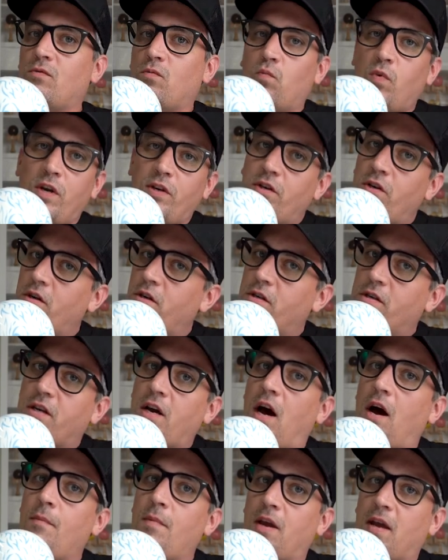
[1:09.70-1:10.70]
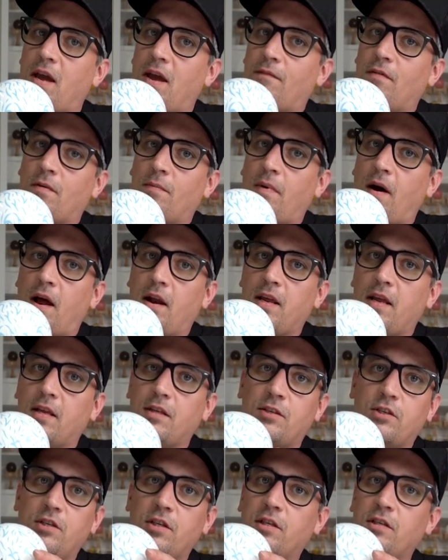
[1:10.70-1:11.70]
winter's coming, everybody.
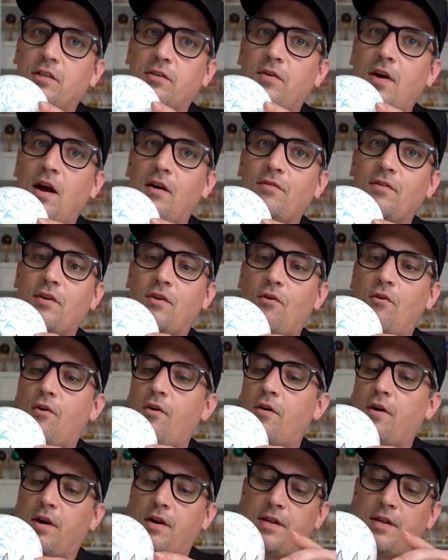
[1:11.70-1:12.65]
It's just around the corner,